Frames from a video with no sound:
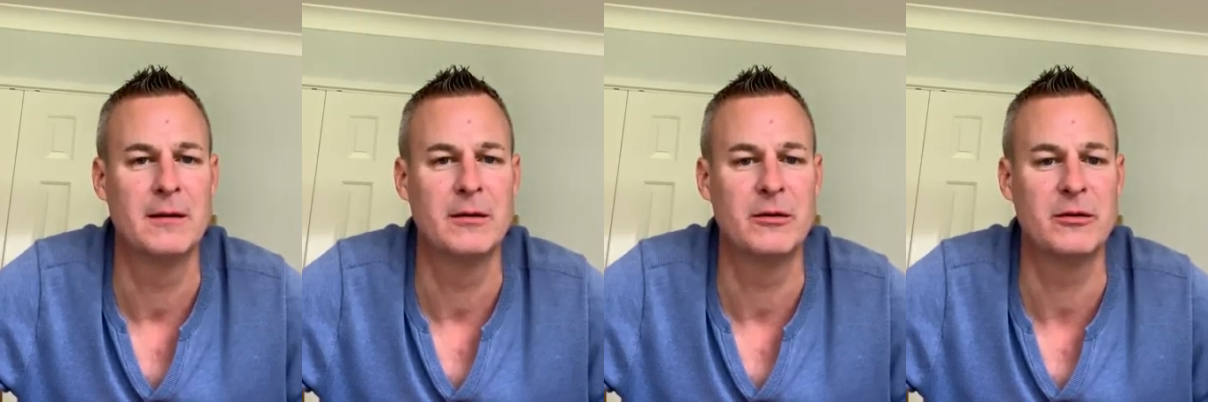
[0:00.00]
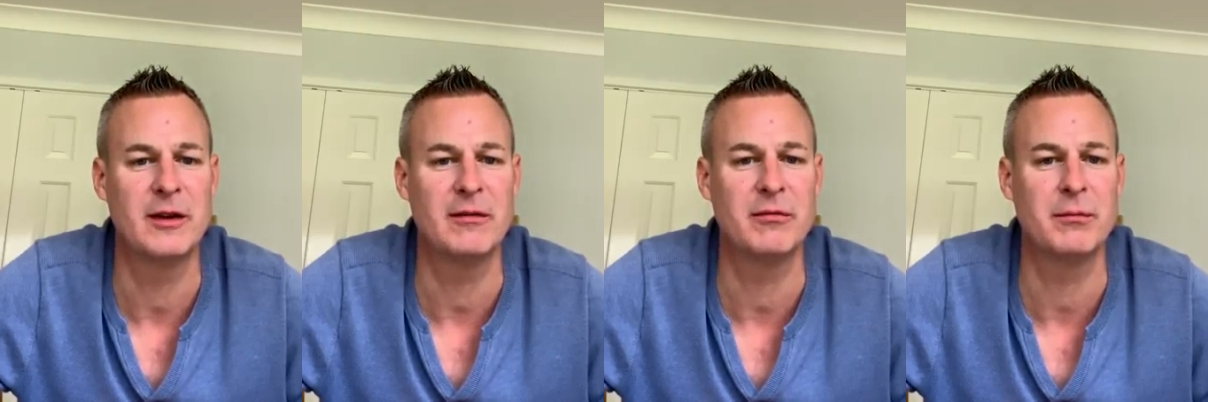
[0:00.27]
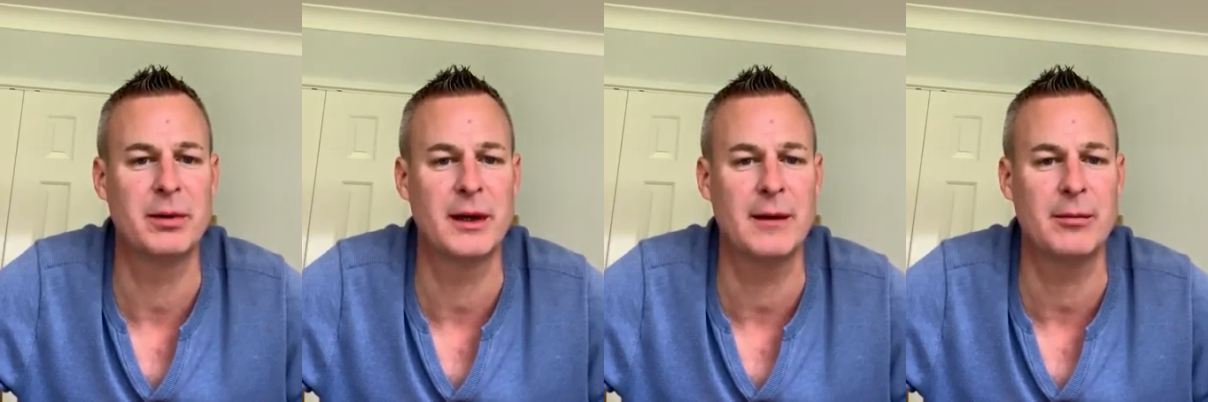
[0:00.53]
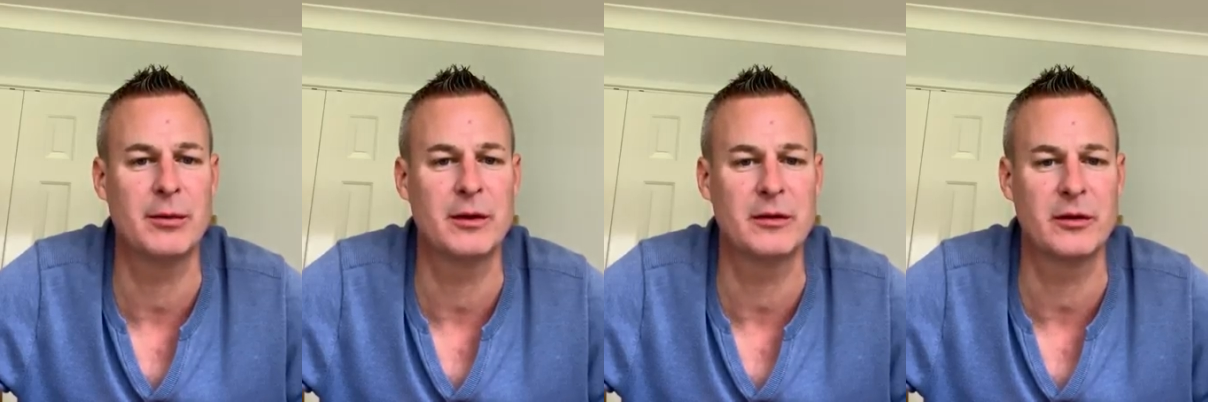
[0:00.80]
Seven
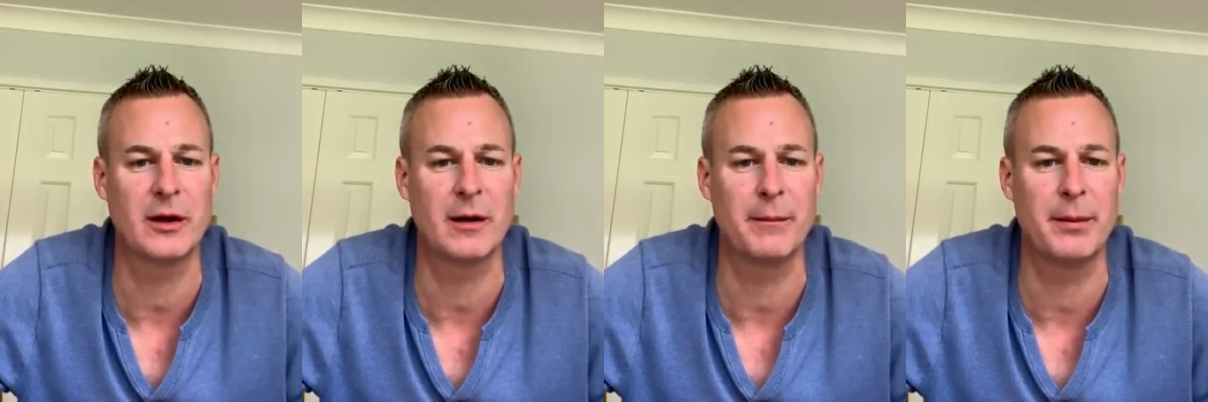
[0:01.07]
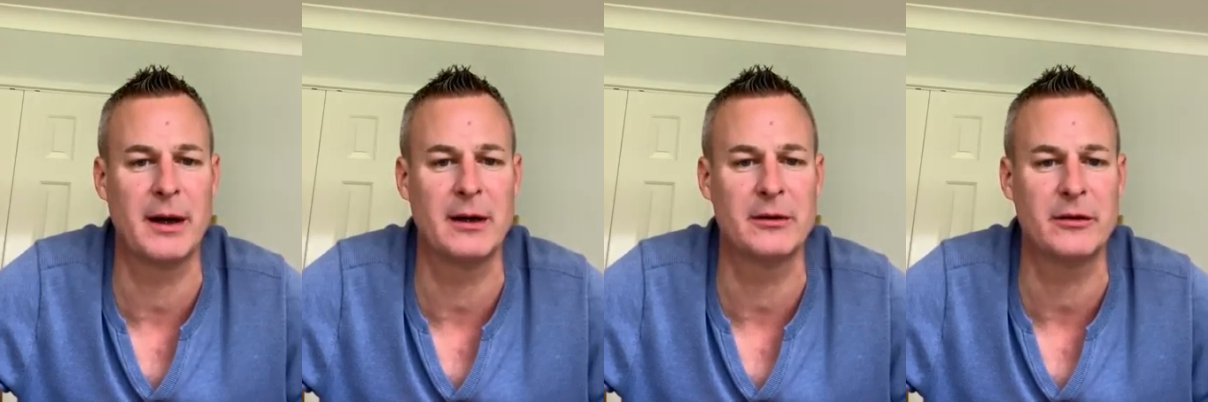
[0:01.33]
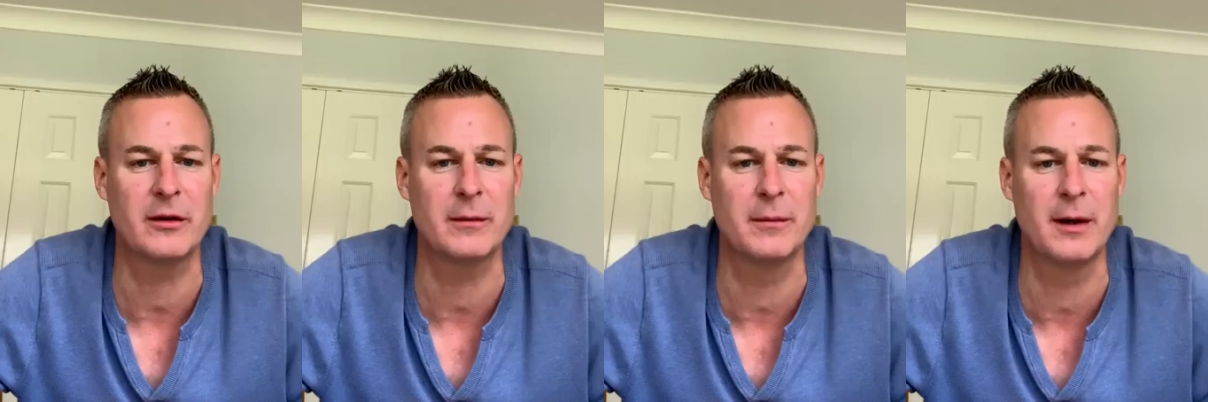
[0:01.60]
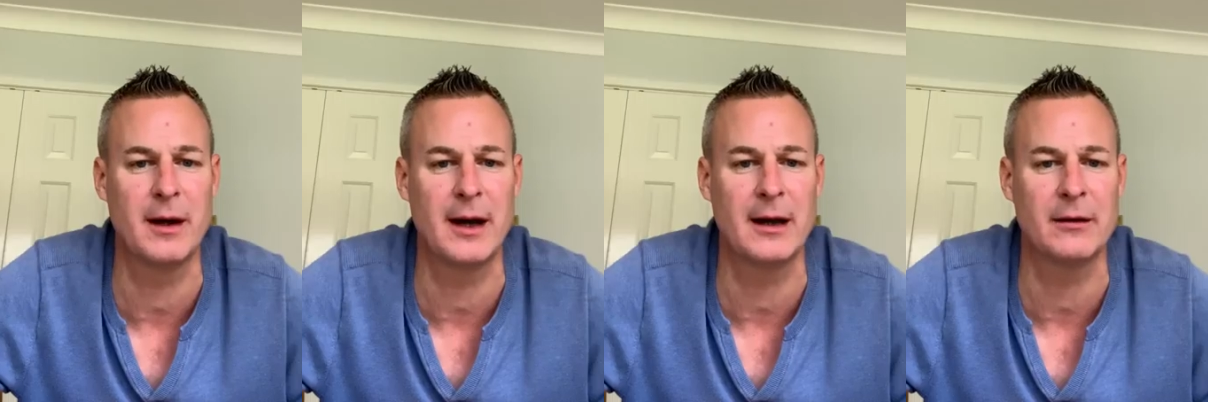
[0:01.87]
people, that's like a party at
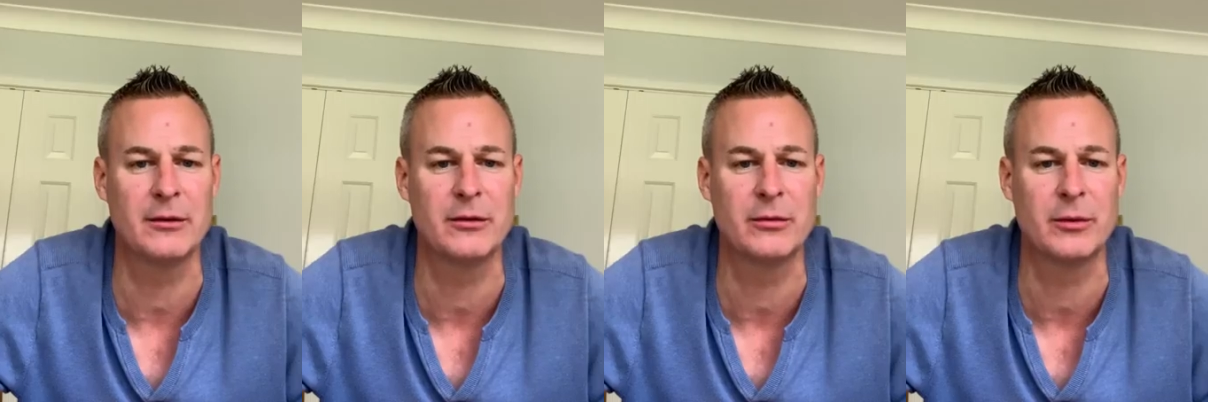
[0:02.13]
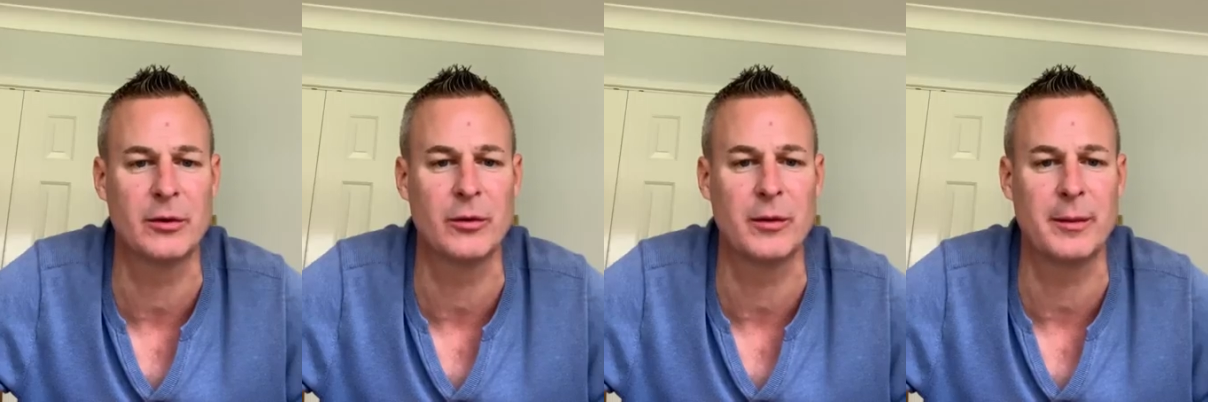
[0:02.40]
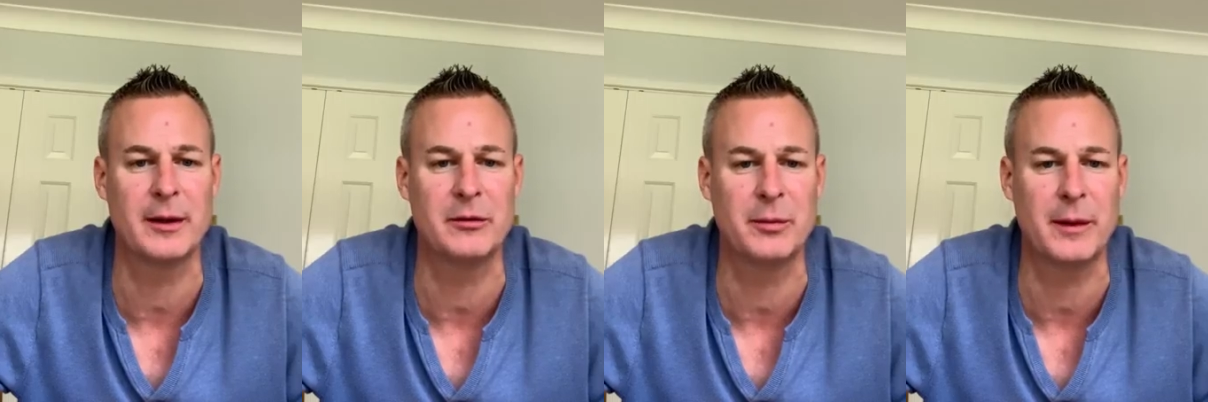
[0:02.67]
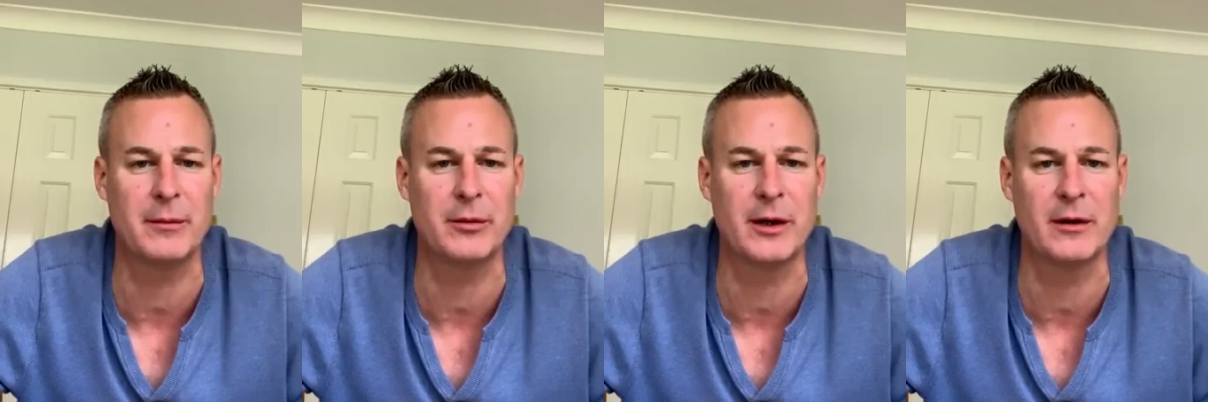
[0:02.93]
my house when all the best
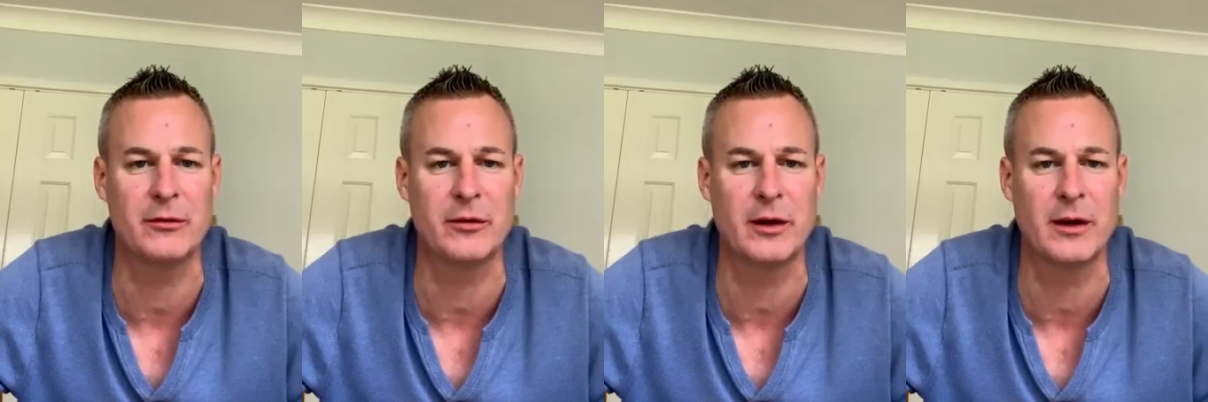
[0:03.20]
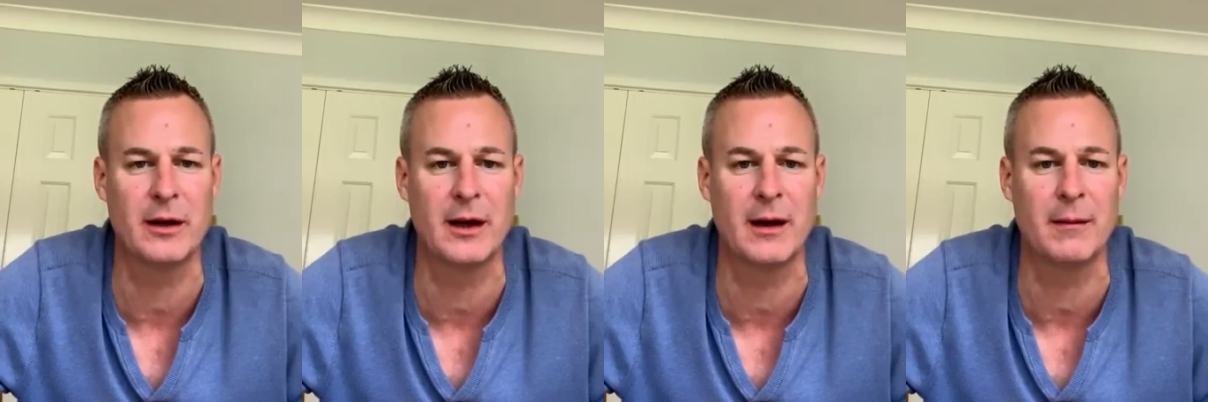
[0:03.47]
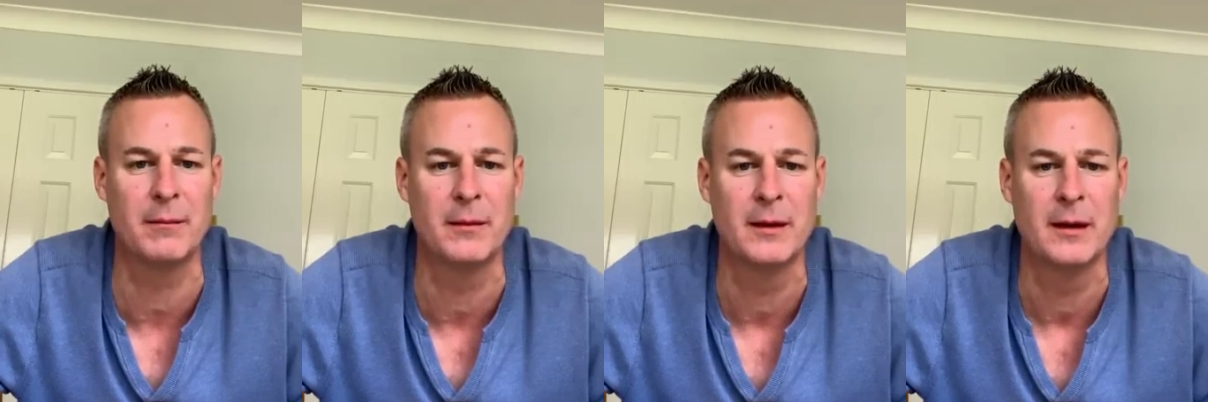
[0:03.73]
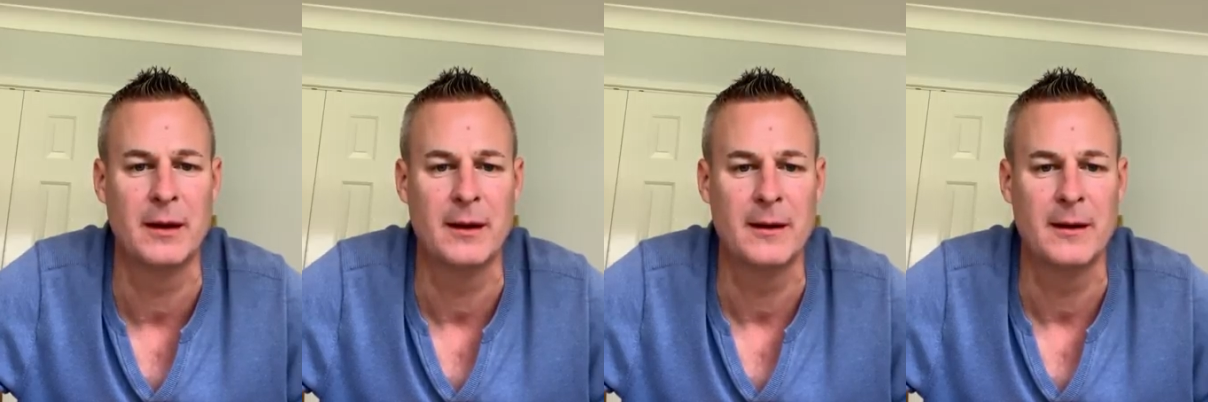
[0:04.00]
people don't turn up.